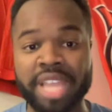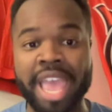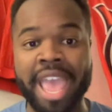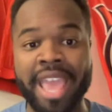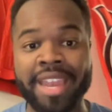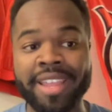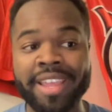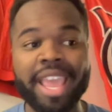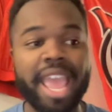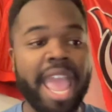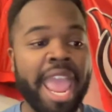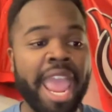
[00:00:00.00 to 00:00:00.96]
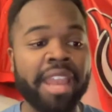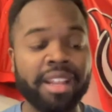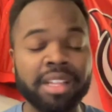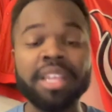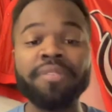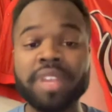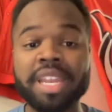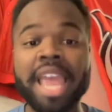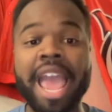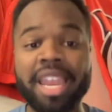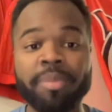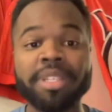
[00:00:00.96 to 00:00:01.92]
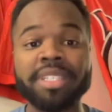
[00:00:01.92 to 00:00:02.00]
head. And Clifton
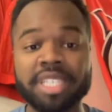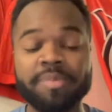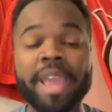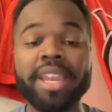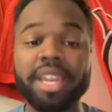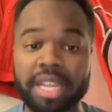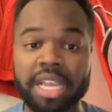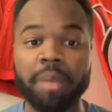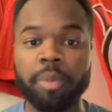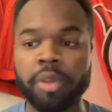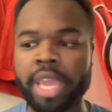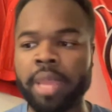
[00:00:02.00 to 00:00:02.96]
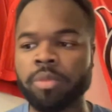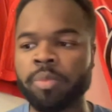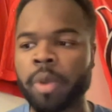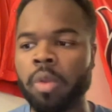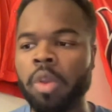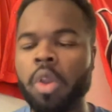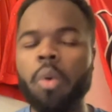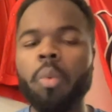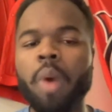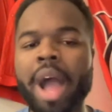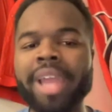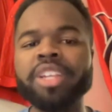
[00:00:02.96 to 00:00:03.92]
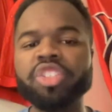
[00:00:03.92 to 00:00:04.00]
had to be suspended a couple games. But
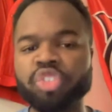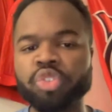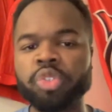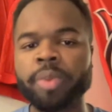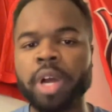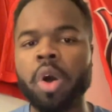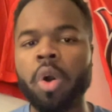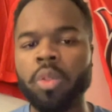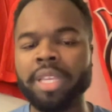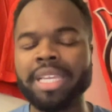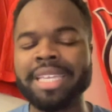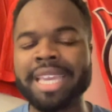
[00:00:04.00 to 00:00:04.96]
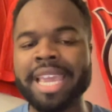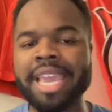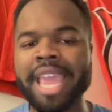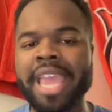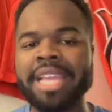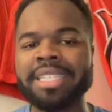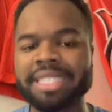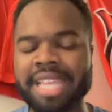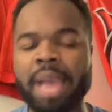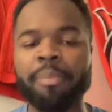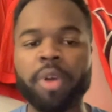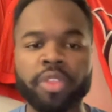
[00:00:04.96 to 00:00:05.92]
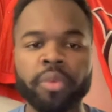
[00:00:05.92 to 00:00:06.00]
why does Trouba only get a
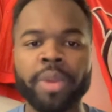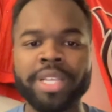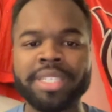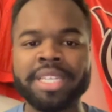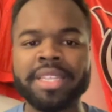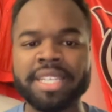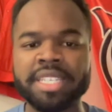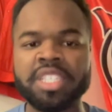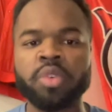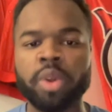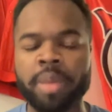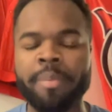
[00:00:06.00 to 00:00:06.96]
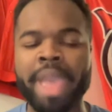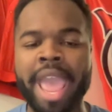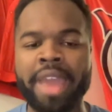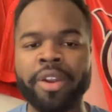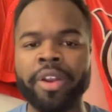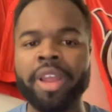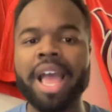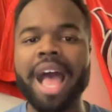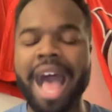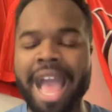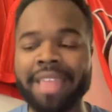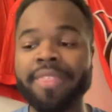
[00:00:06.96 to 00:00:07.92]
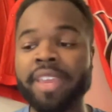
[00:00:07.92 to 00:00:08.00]
slap on the wrist in this sort of manner?
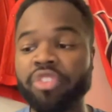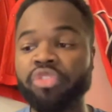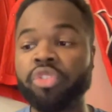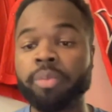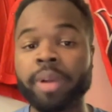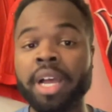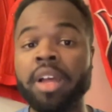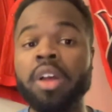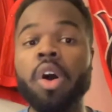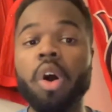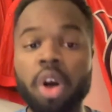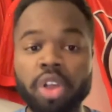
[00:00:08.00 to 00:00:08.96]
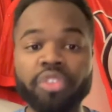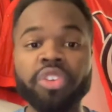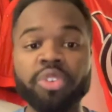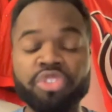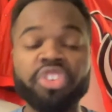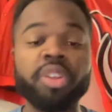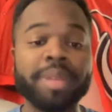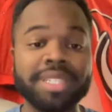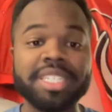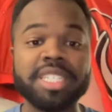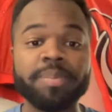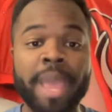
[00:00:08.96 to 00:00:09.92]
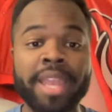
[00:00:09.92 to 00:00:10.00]
I think Trouba also should have been
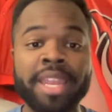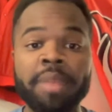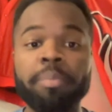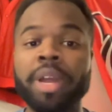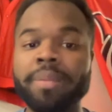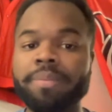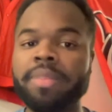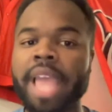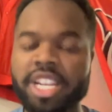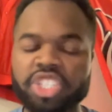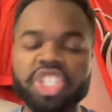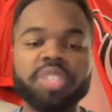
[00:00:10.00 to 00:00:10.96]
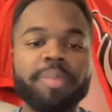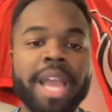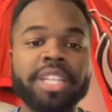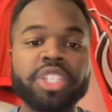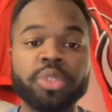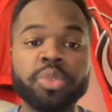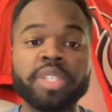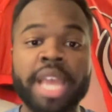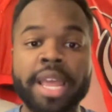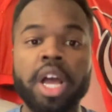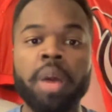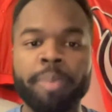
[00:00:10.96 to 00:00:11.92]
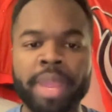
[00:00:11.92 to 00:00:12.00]
suspended, but that's just my two cent
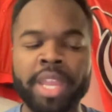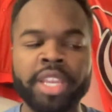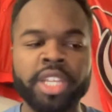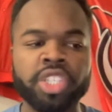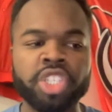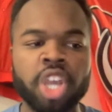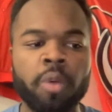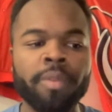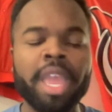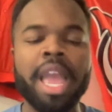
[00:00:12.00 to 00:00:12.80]
opinion. So